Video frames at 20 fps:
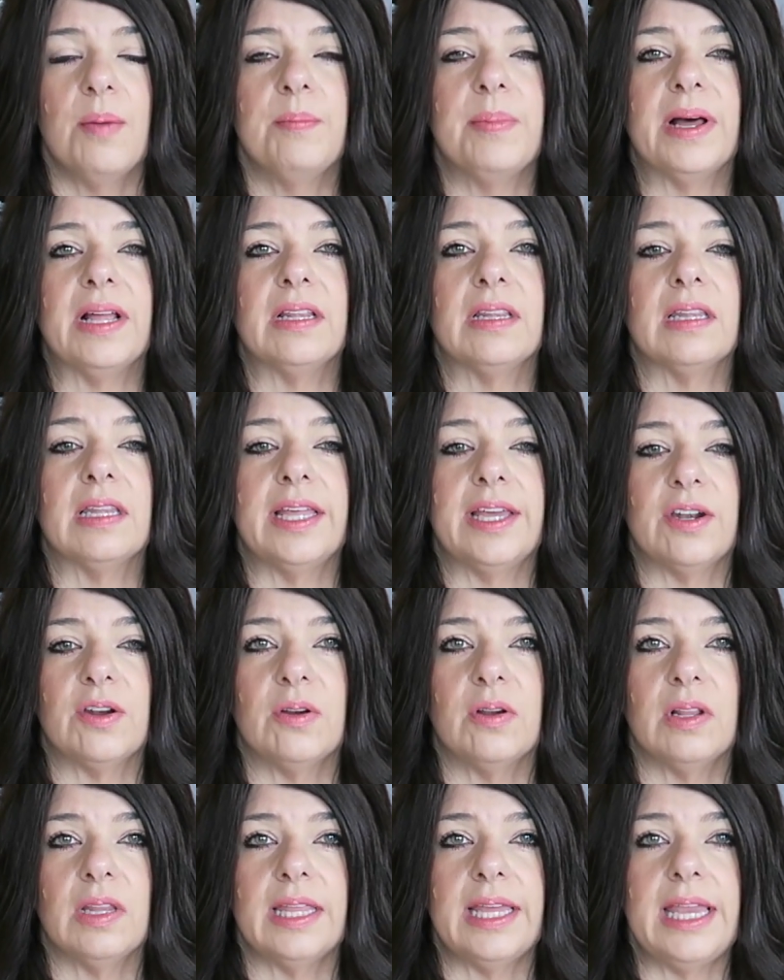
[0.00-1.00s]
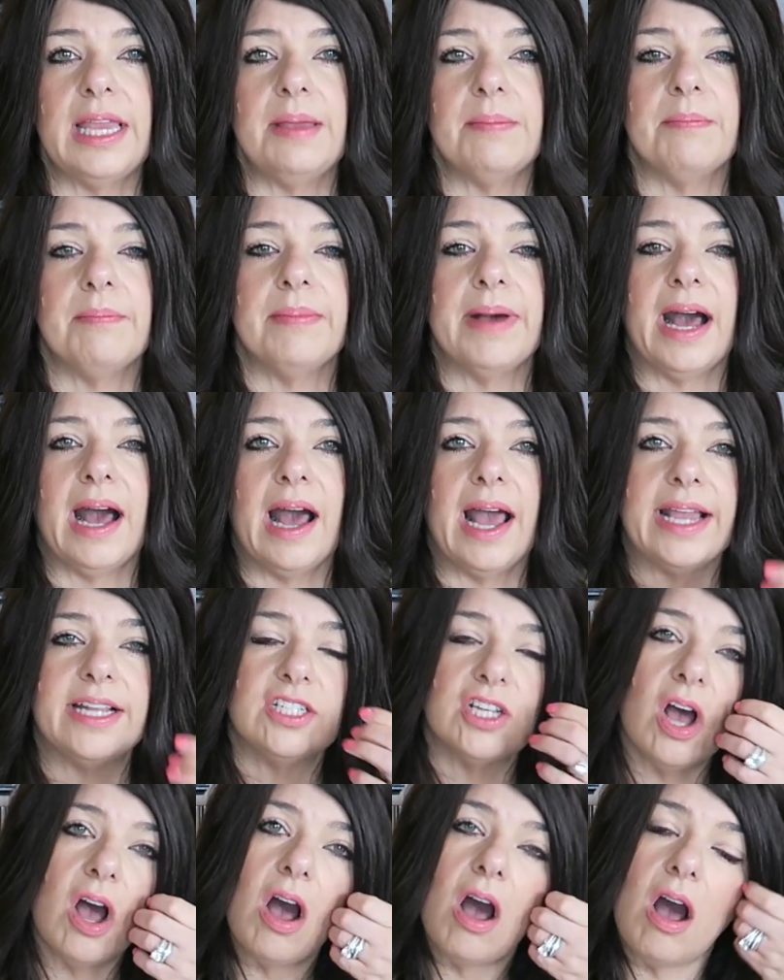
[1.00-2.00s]
But literally my
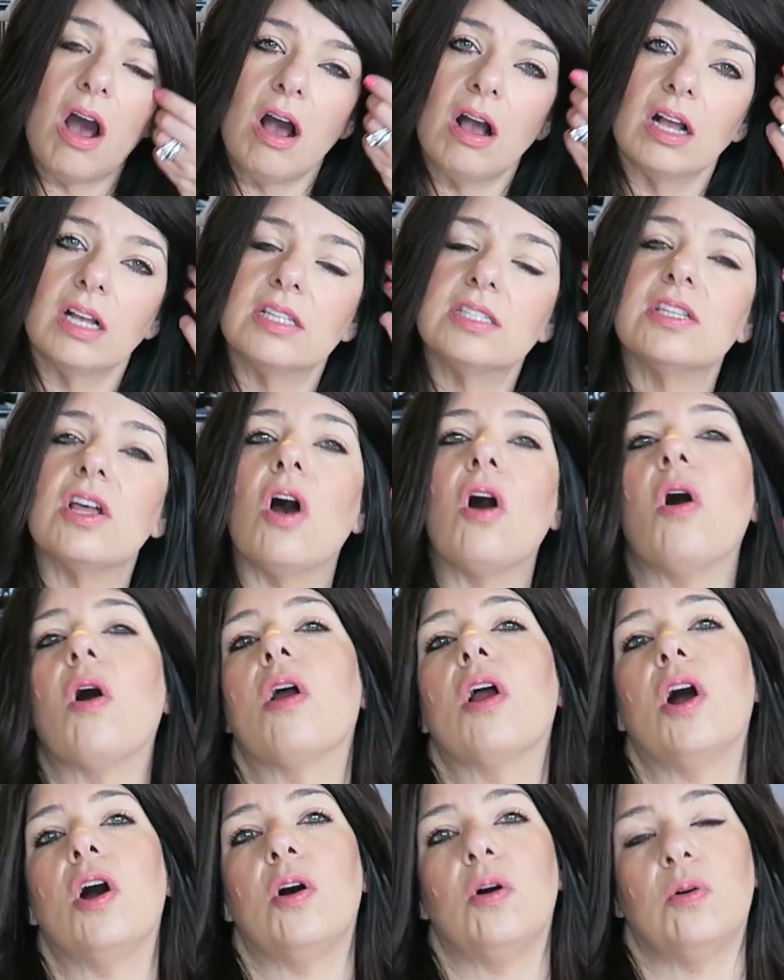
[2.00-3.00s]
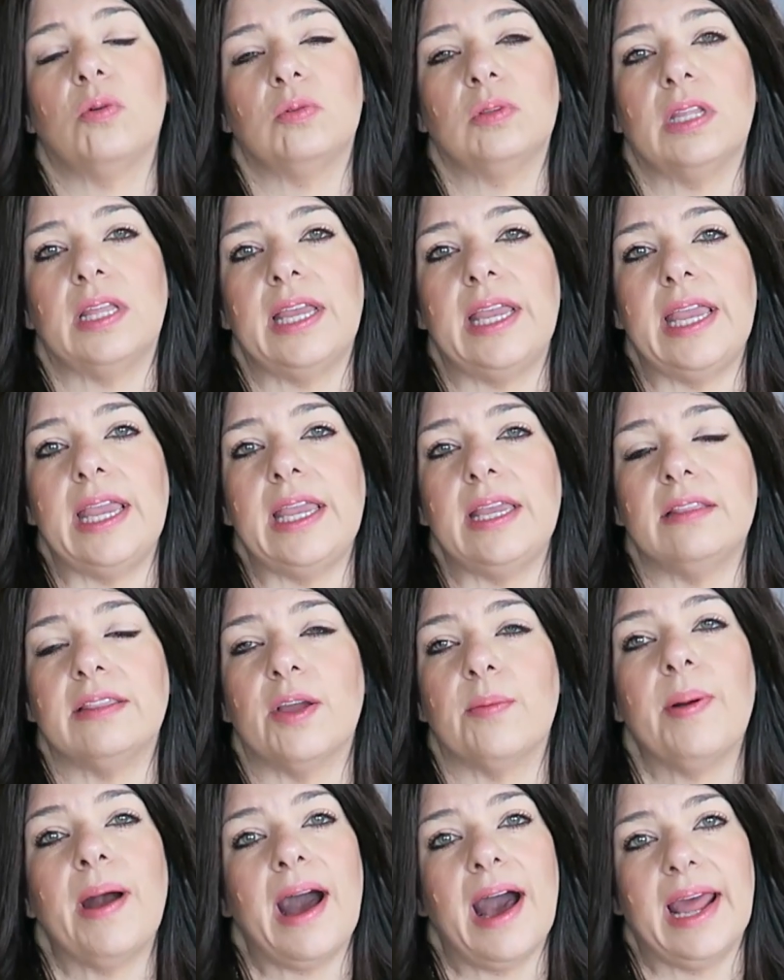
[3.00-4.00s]
dogs are
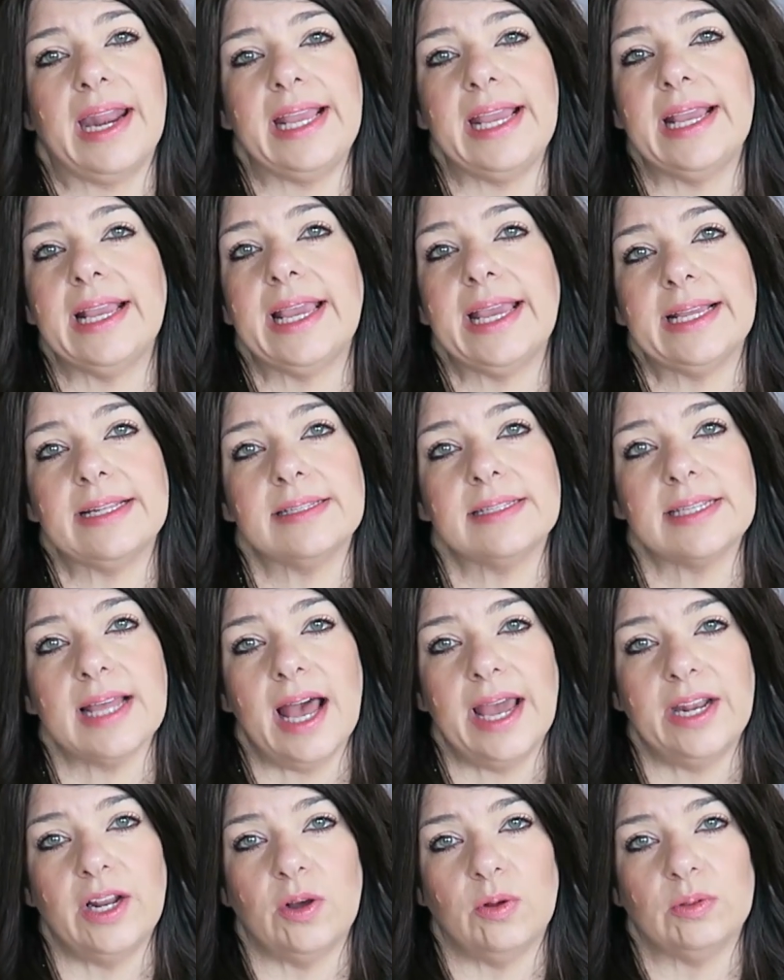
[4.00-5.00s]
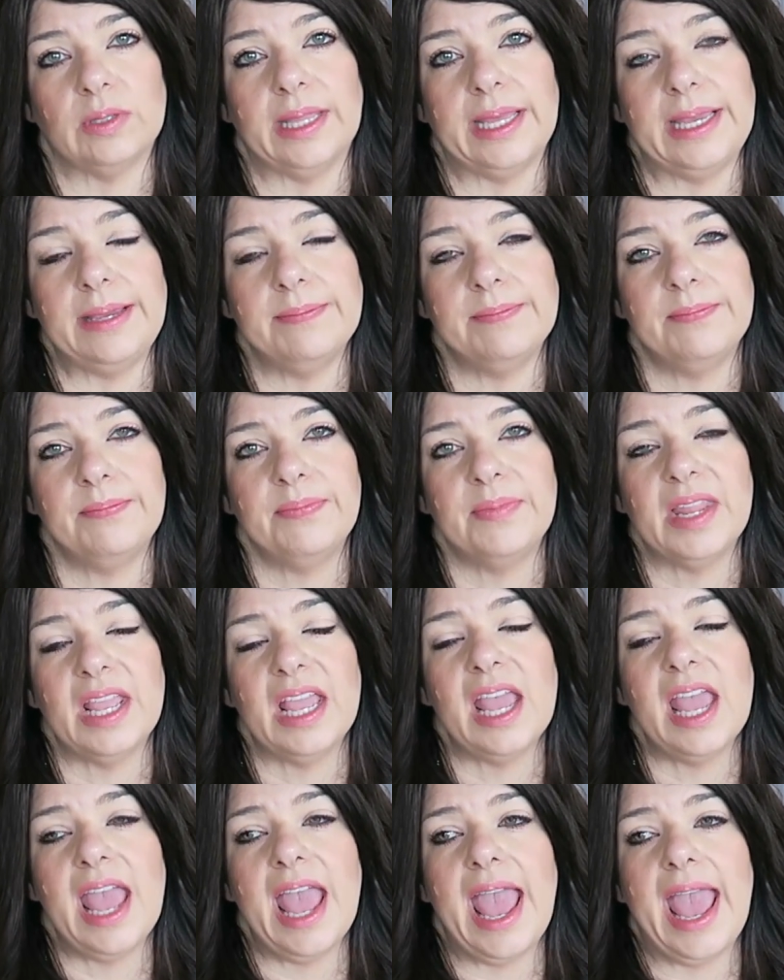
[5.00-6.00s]
they're pottying inside only.
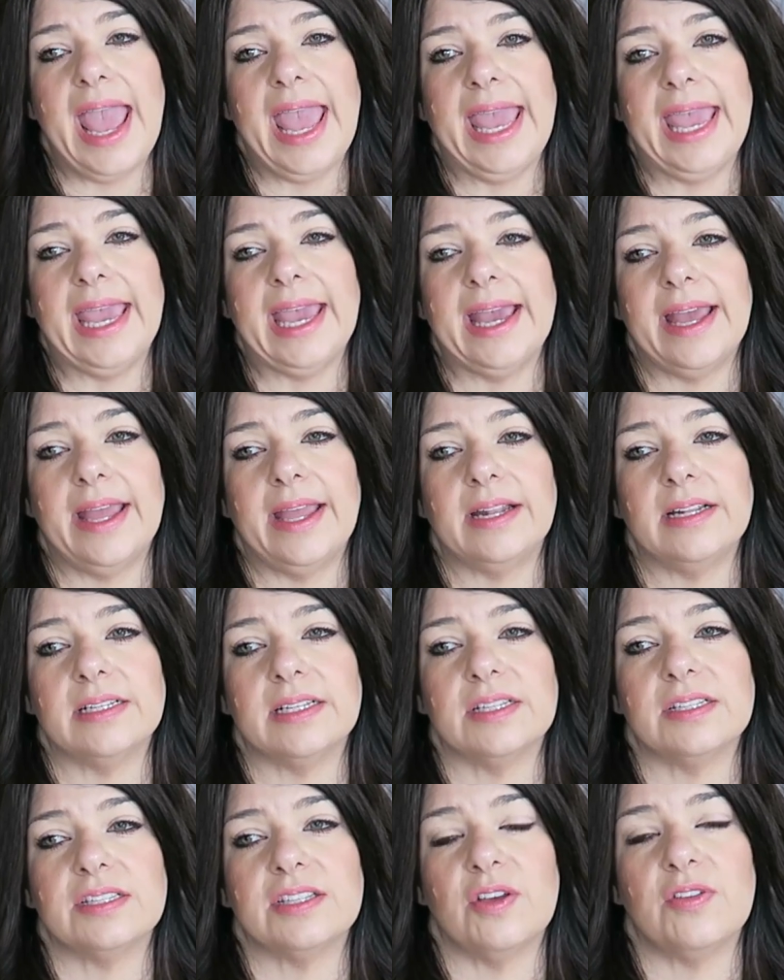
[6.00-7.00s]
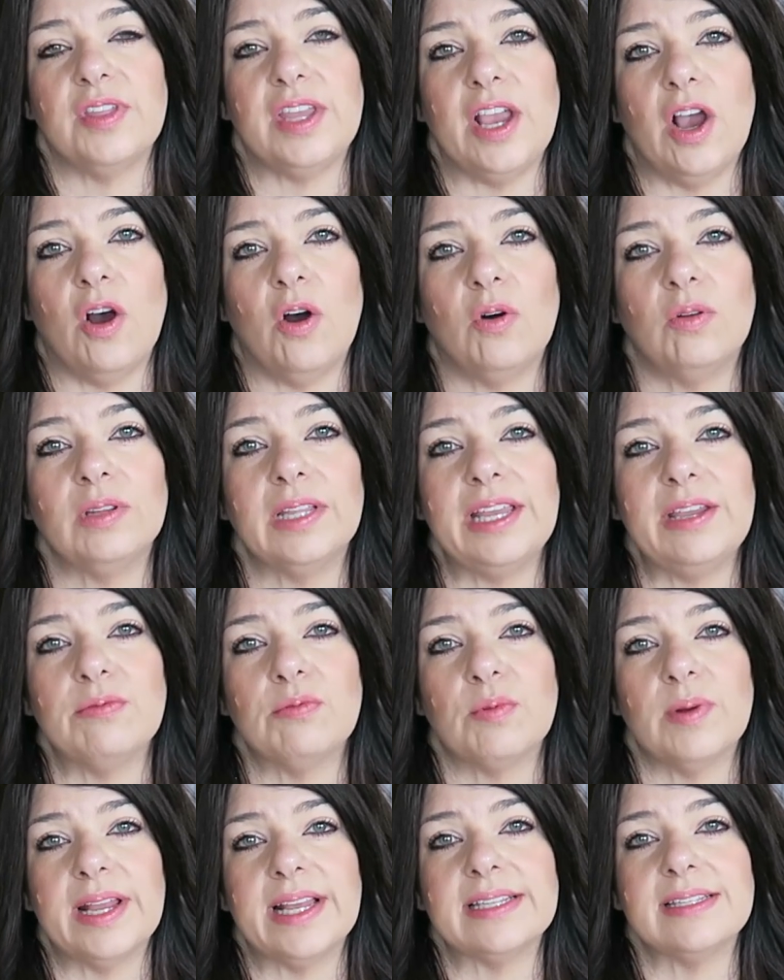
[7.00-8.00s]
And so the only
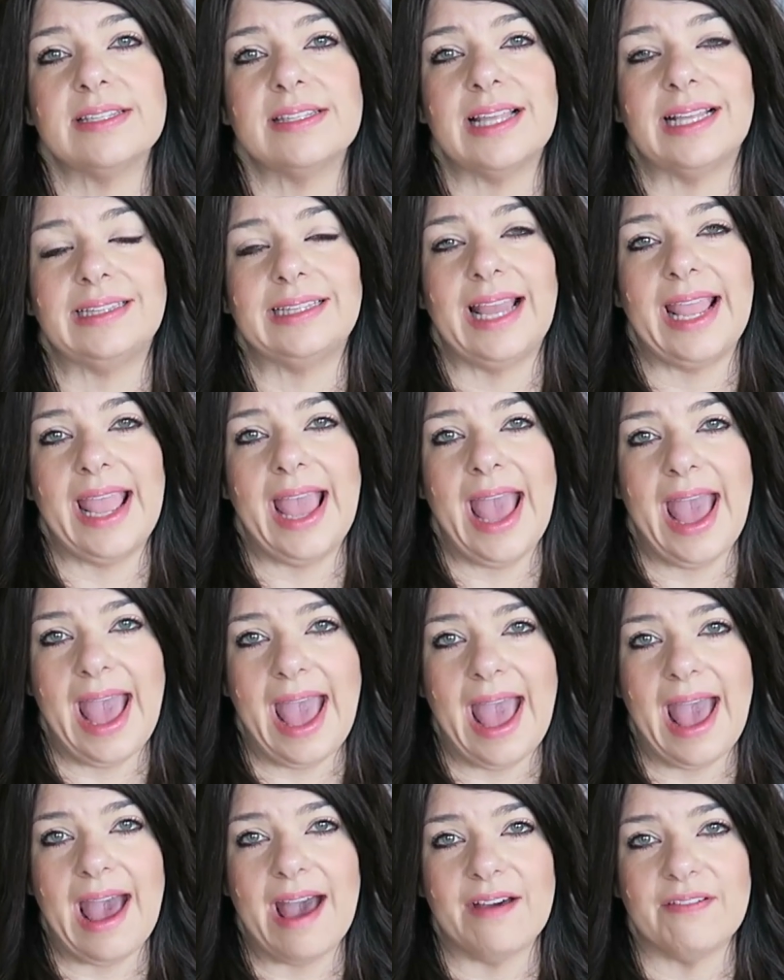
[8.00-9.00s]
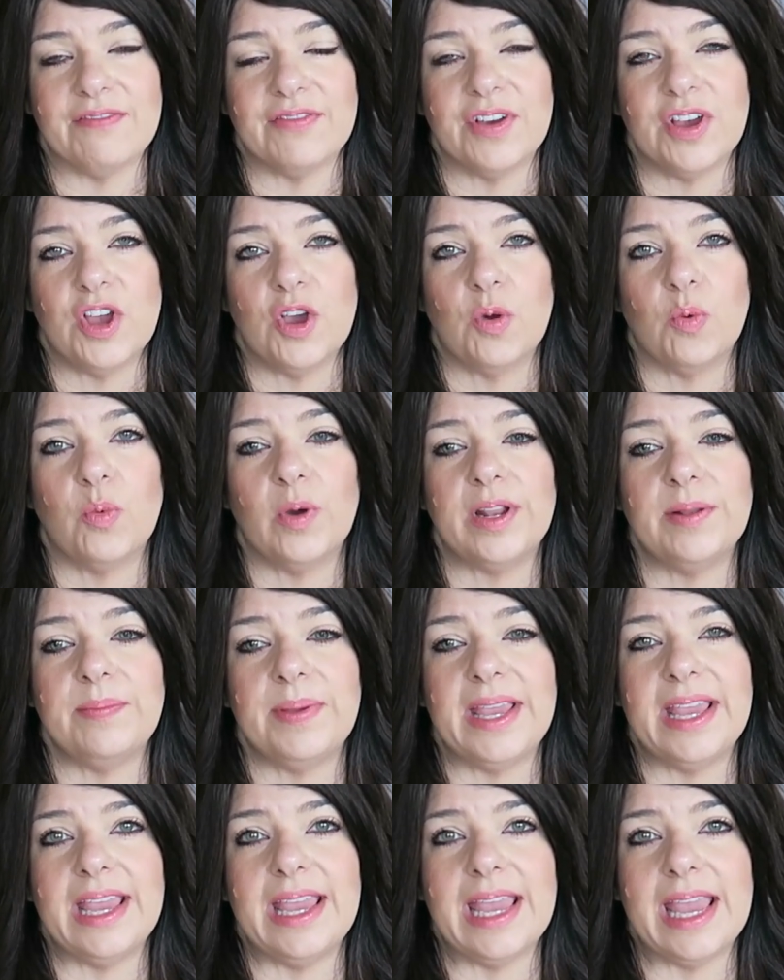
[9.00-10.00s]
risk that they have would
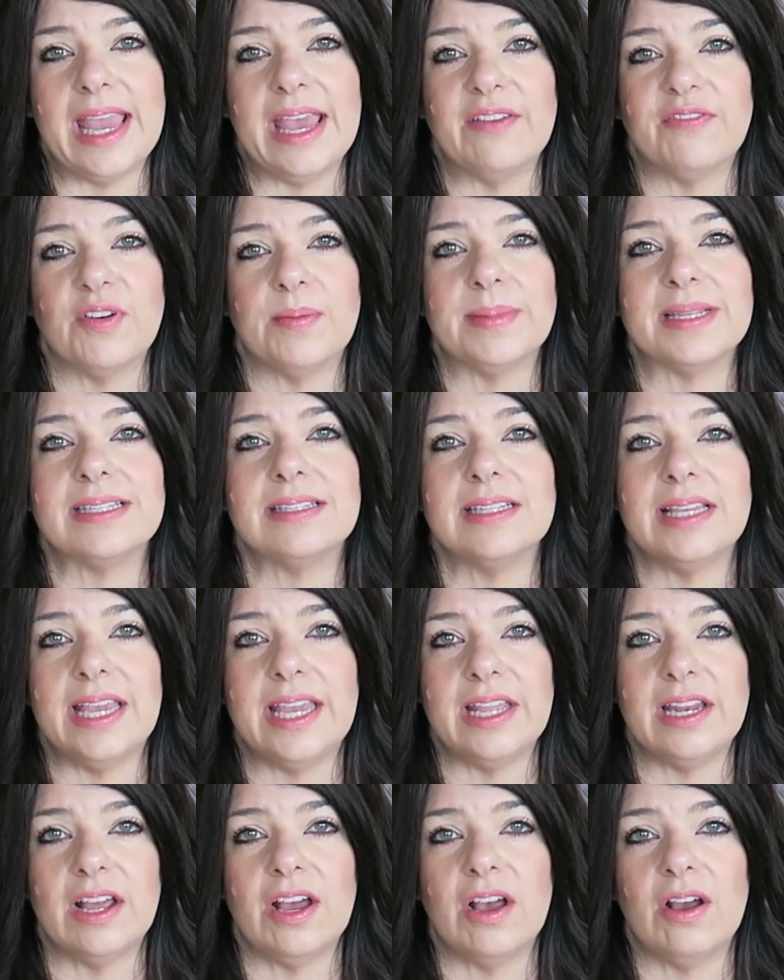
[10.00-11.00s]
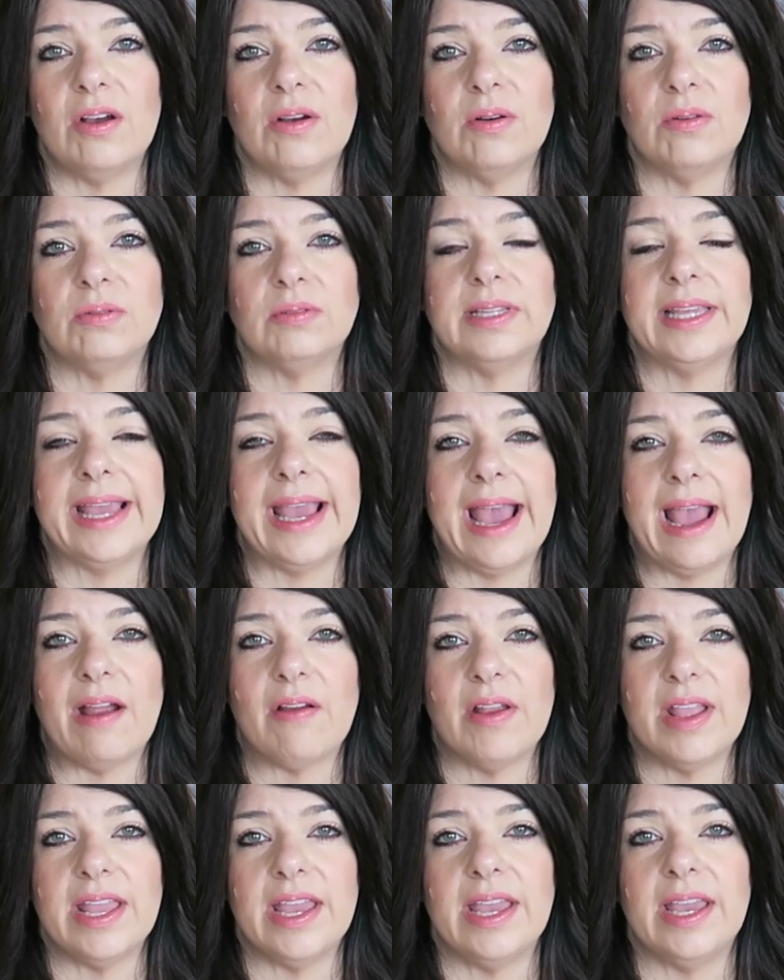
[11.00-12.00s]
be if a mosquito
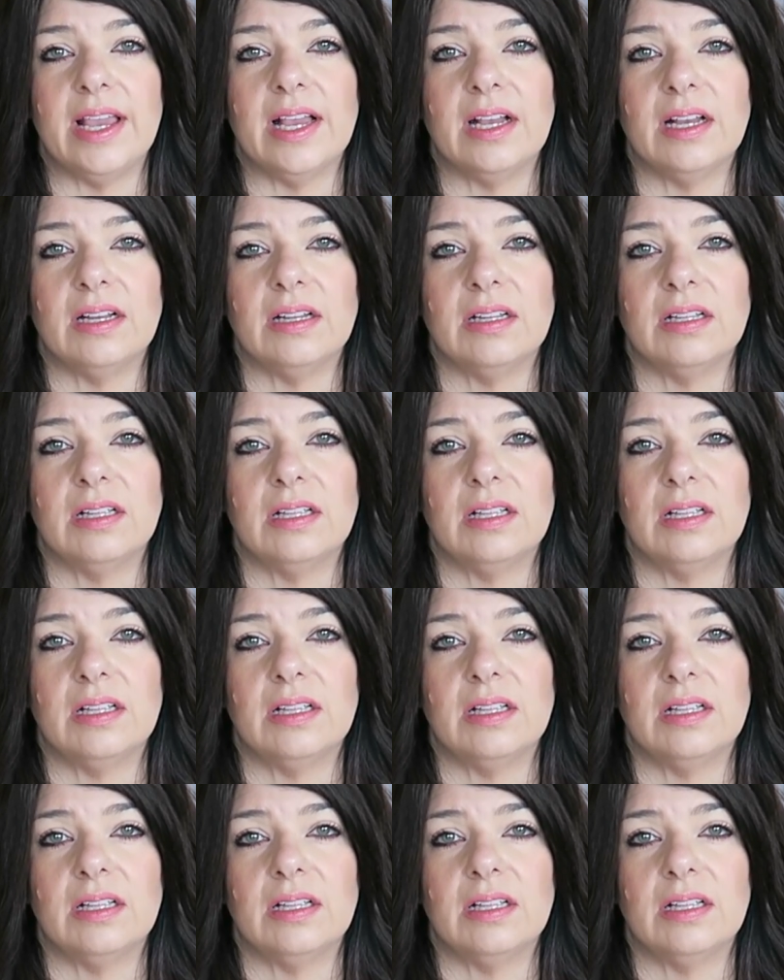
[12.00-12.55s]
carrying